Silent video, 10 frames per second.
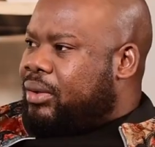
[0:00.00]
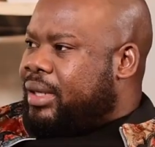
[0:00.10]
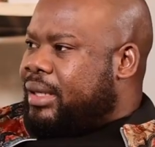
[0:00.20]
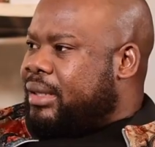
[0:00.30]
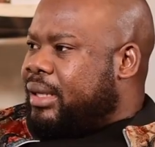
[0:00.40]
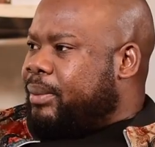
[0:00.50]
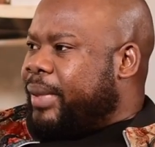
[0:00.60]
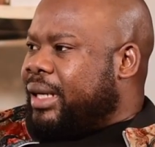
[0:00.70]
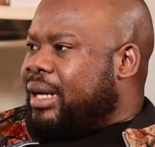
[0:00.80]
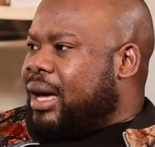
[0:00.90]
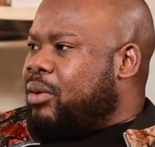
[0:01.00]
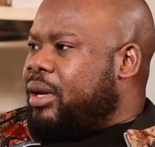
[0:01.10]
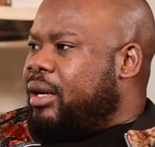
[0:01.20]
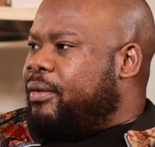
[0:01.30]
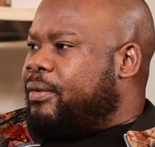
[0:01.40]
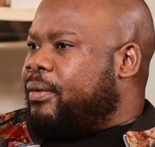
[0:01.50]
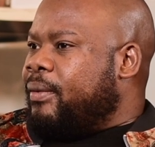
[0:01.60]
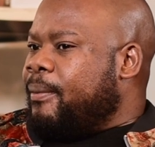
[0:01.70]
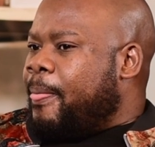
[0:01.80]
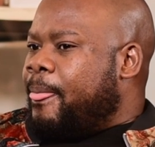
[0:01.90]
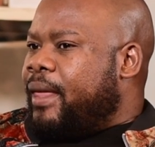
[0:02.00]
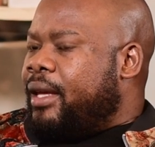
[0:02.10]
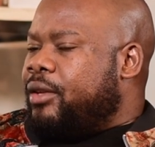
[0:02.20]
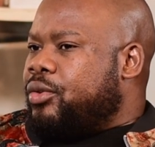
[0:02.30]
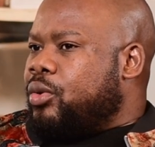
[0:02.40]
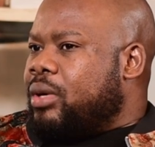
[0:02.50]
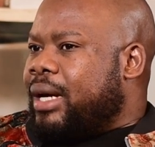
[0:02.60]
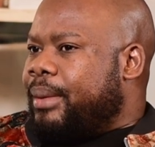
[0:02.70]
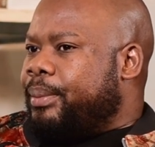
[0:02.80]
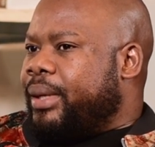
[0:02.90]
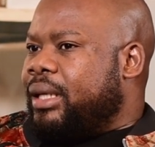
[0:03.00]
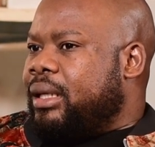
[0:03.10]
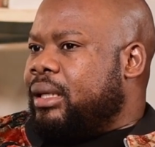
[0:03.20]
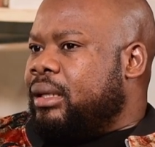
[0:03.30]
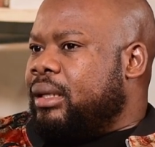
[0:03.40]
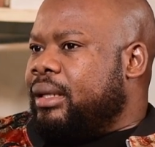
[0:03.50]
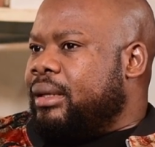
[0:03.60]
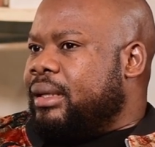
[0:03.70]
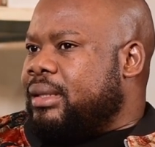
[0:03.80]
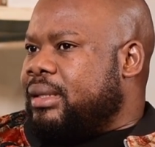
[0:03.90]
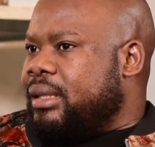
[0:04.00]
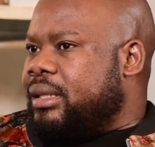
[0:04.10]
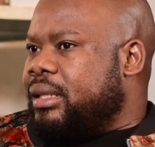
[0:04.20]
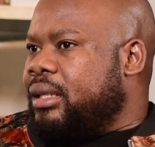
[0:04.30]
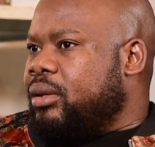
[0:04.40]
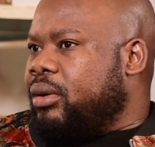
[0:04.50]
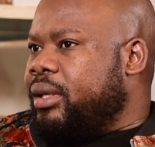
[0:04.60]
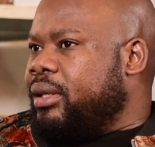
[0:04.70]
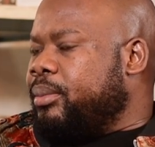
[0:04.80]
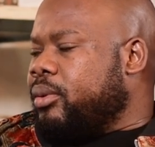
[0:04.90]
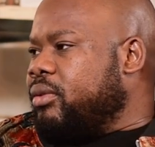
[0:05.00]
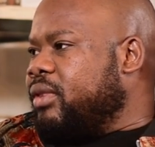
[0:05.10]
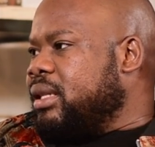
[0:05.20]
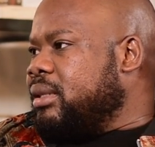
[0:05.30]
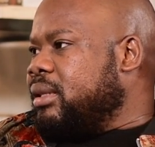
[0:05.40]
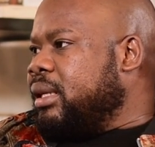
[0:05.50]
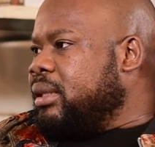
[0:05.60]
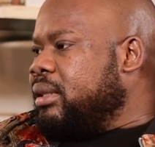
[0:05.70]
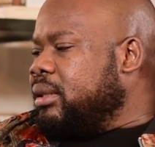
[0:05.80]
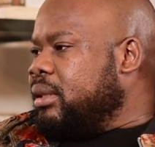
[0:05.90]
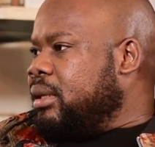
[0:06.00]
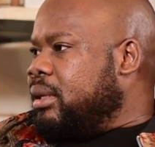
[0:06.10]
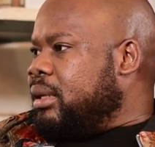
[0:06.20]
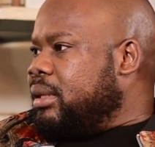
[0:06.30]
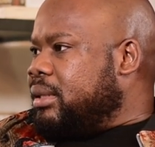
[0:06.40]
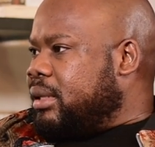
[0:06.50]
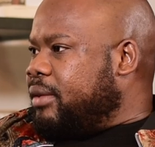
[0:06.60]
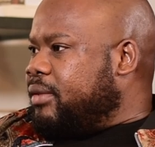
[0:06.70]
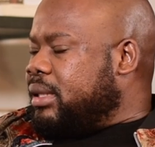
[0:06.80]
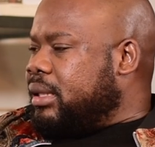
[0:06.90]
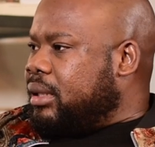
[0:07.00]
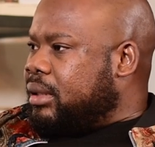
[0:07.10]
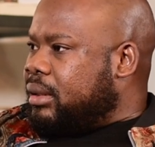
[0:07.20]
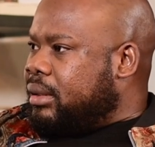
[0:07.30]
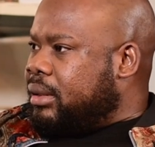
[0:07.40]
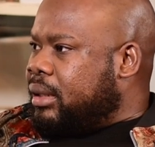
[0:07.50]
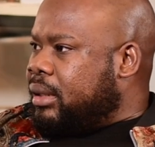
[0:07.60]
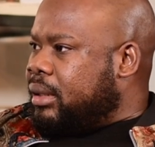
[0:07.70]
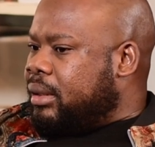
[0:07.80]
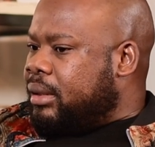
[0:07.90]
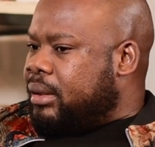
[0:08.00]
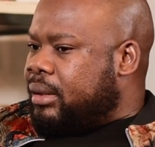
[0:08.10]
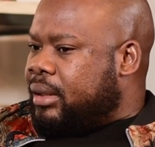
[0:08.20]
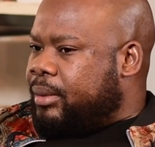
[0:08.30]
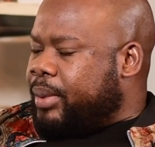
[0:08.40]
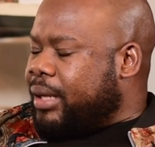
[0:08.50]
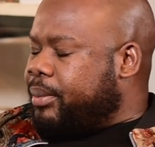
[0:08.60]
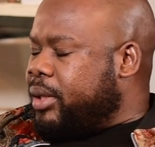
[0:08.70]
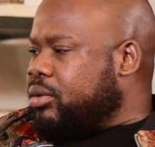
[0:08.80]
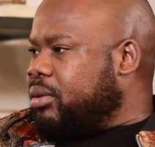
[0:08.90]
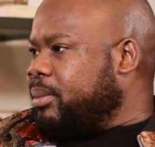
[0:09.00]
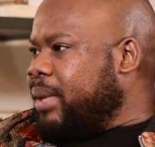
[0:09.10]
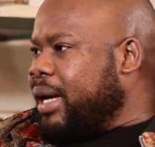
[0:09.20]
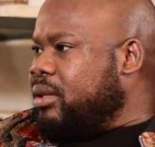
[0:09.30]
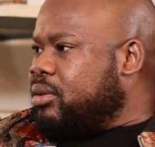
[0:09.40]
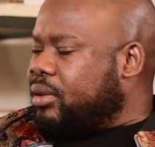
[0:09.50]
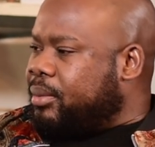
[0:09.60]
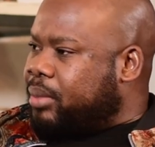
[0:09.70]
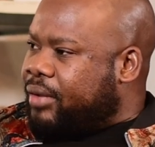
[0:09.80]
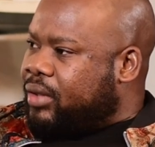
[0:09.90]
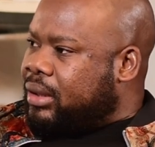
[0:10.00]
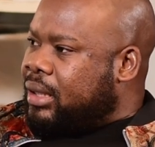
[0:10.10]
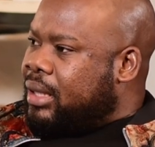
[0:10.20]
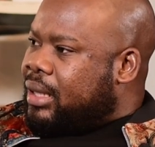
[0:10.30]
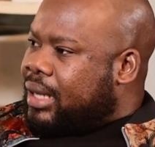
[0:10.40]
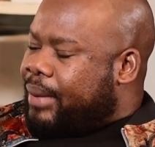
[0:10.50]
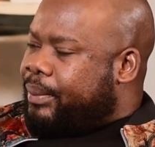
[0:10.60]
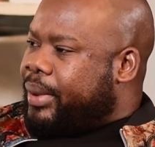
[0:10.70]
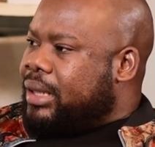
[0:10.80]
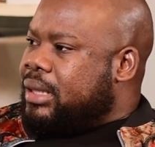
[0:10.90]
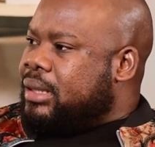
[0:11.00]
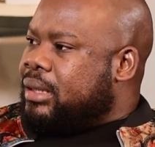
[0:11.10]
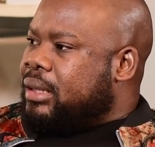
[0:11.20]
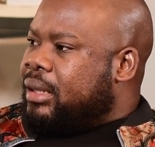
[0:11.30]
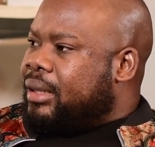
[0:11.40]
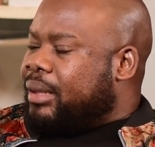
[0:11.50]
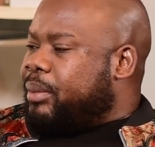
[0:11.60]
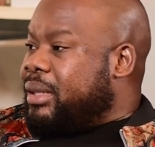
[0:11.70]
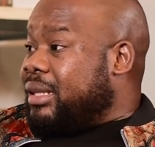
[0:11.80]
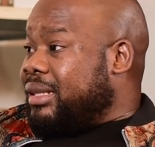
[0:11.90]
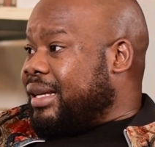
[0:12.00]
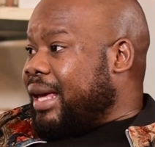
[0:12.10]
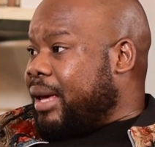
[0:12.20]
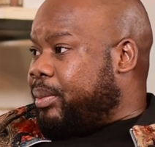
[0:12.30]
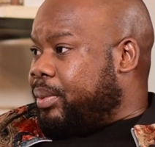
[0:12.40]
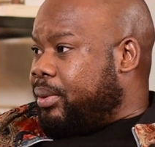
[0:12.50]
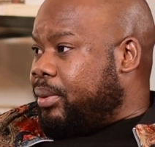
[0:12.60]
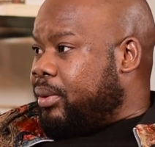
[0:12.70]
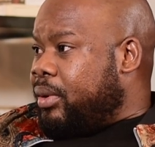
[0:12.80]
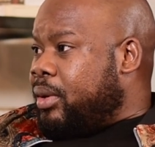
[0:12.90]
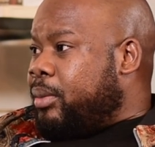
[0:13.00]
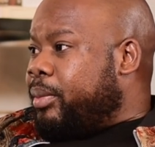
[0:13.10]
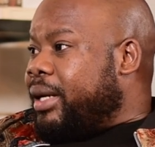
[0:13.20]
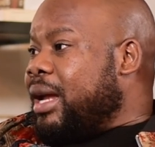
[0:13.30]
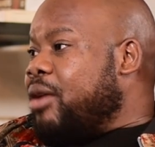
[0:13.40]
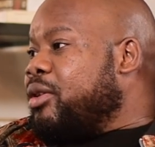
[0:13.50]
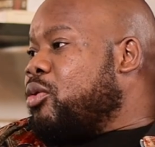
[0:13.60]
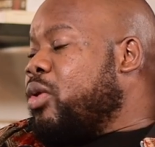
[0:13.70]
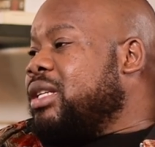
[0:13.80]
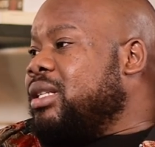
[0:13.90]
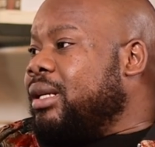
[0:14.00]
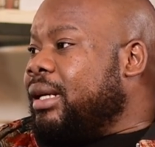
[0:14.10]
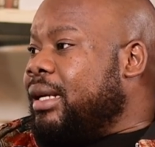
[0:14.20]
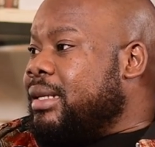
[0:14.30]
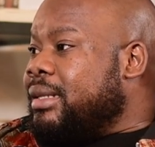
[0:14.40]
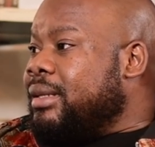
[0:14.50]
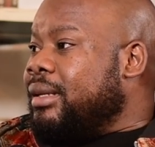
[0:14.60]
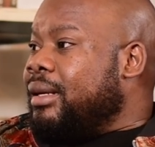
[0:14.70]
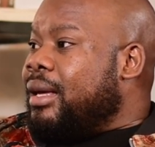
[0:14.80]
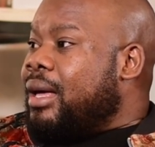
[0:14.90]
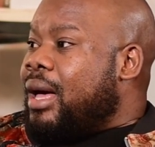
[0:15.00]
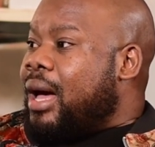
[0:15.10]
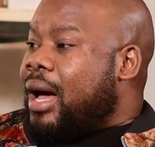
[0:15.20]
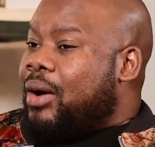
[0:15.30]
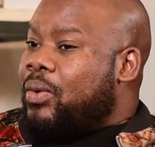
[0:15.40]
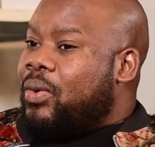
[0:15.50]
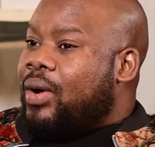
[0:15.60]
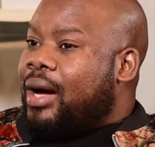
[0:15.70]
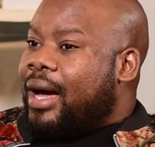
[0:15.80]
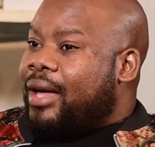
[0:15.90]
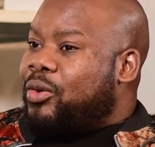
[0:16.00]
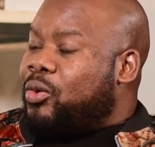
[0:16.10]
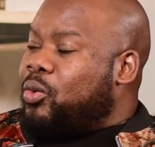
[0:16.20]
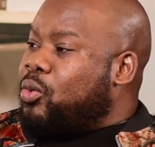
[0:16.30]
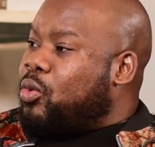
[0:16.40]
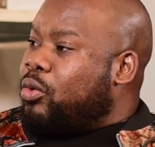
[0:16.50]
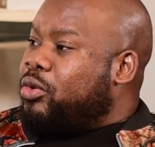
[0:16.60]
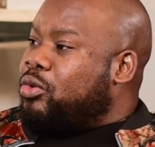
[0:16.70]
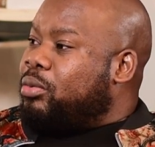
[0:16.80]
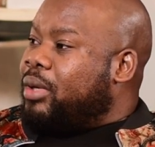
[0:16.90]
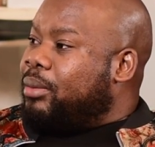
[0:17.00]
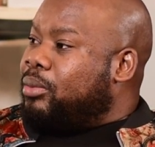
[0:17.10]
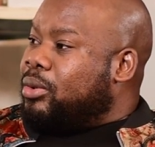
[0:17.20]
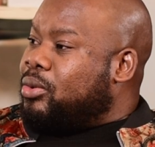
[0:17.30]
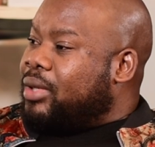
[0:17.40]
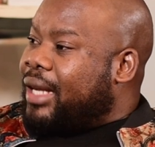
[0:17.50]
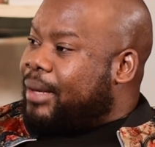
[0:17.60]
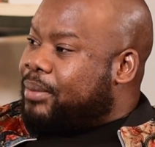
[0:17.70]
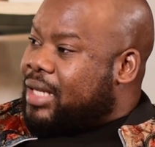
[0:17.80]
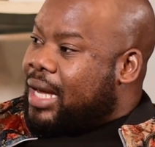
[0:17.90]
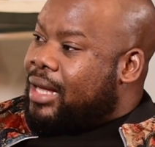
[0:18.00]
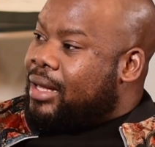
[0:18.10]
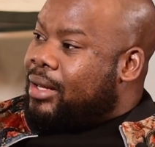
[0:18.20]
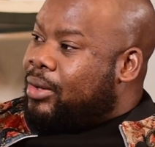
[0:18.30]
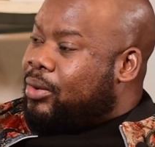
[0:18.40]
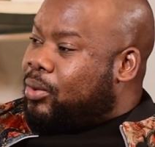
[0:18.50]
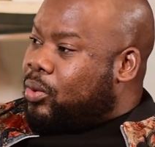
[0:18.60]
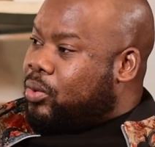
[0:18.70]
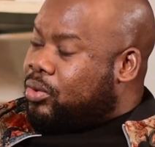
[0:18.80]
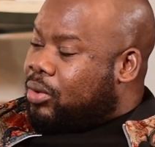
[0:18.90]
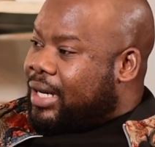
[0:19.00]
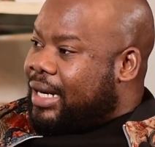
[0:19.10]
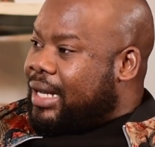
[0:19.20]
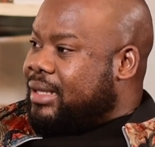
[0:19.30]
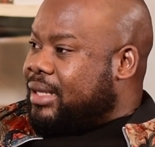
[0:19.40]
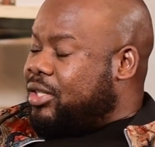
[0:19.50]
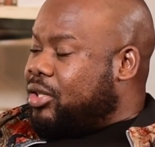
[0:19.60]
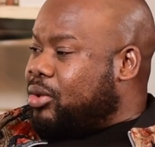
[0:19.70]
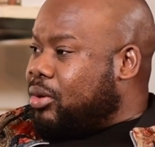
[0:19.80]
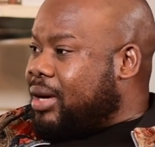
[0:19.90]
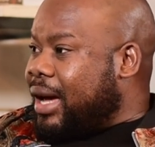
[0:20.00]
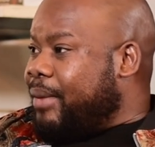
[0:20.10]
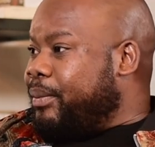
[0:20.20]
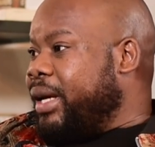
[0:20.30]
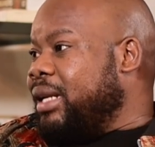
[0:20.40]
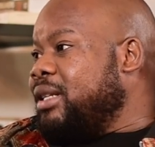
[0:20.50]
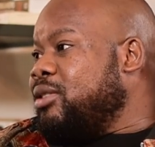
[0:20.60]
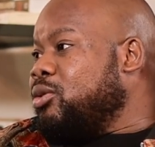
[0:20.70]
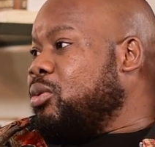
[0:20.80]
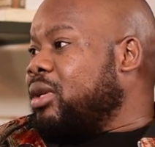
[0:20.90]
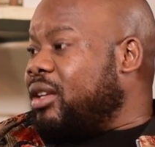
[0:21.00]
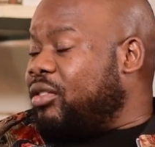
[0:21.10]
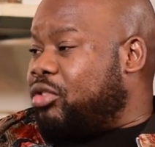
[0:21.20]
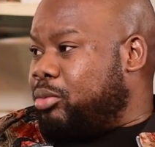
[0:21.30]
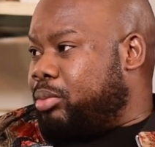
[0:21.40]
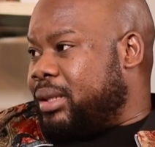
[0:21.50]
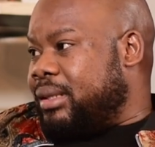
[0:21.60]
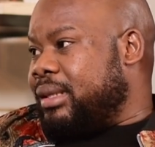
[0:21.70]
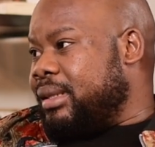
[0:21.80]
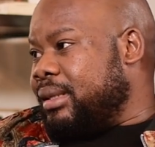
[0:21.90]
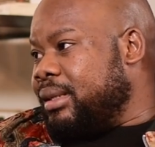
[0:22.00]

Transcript: You understand? But sure. now, if there is no company in the city or in the province that is servicing the, the departments or the mines or the private companies, that means there's a gap. Mm-hmm. But now the question is how are you going to be able to capture those organization or companies to give you business.